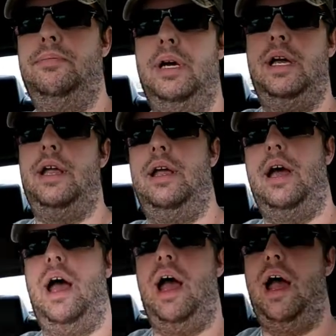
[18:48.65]
but
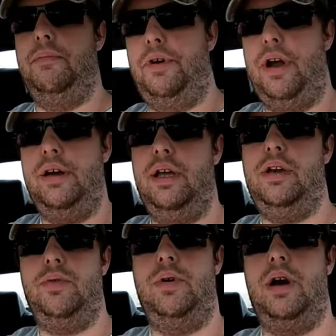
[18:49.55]
I'm trying to
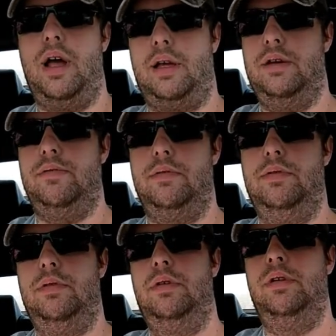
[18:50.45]
get to where I can
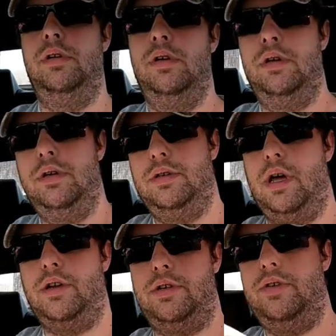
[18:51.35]

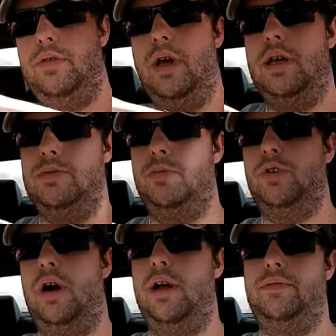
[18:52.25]
talk to you guys
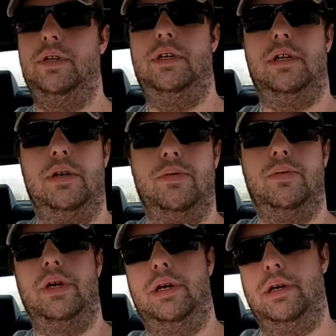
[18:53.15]
more often,
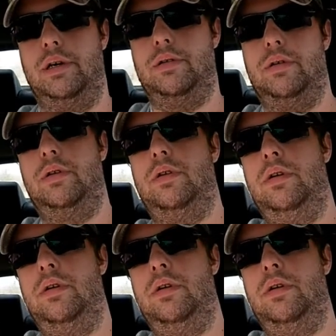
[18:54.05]
and we can,